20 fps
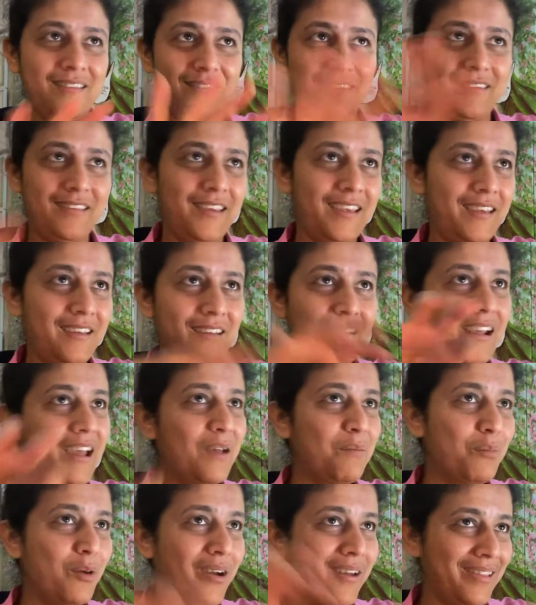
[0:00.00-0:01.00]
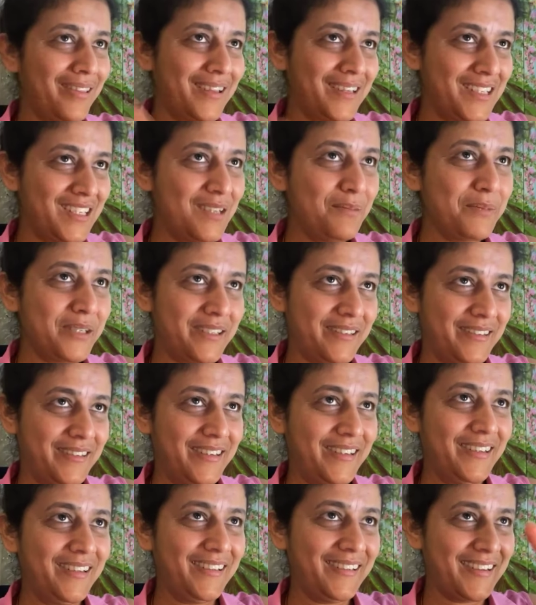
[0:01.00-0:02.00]
Here I boil the tea
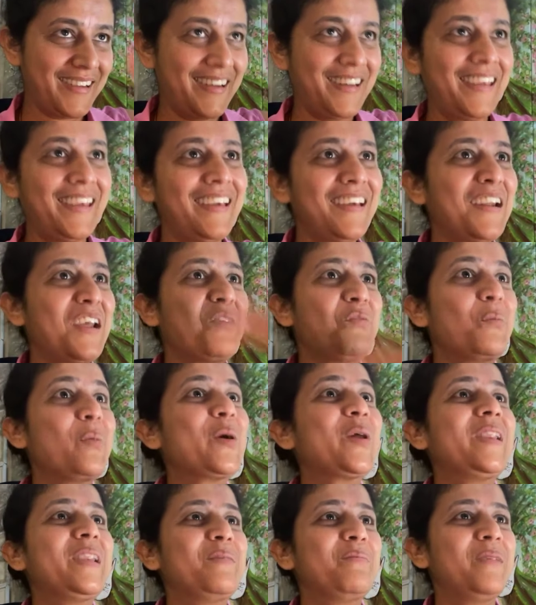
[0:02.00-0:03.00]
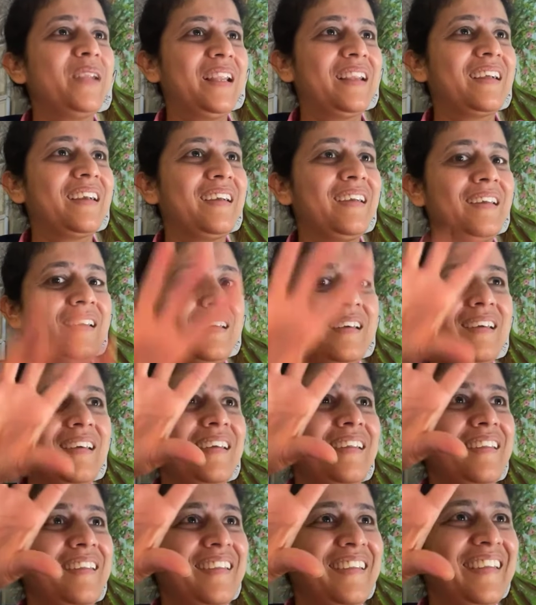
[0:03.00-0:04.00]
material and here I boil the milk. Okay,
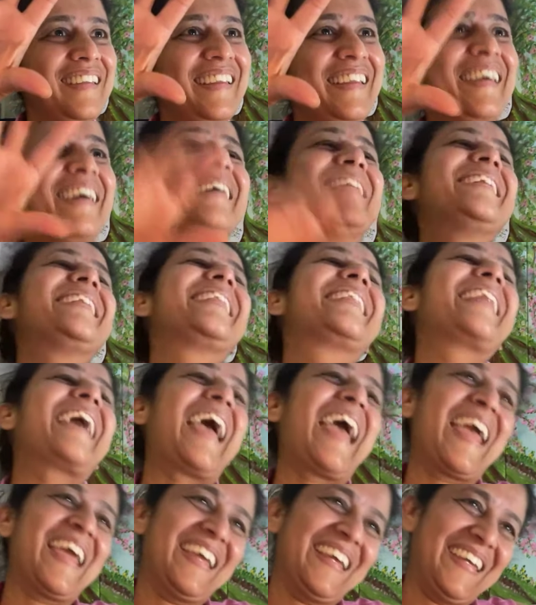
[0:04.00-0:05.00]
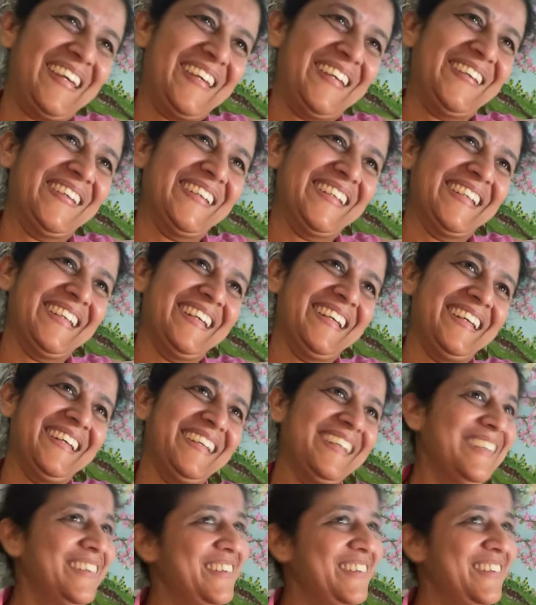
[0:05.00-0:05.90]
then you ask me to mix both. Okay.